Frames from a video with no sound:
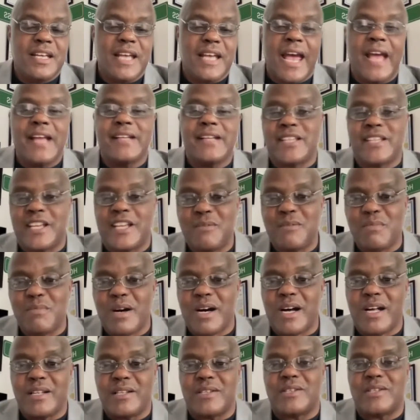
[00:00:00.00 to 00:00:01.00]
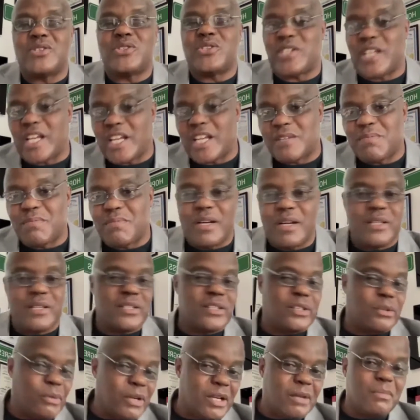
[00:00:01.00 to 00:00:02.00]
18 months, 6 months,
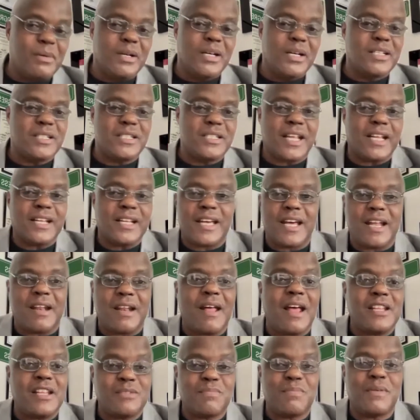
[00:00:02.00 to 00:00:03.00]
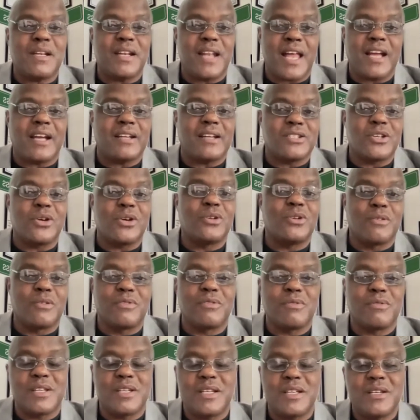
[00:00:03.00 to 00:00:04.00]
3 months, that kind of. I spent like a total of
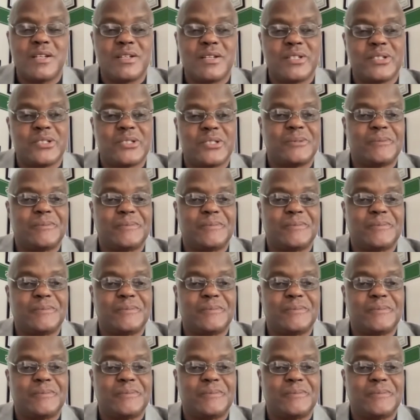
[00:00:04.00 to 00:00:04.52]
3 years.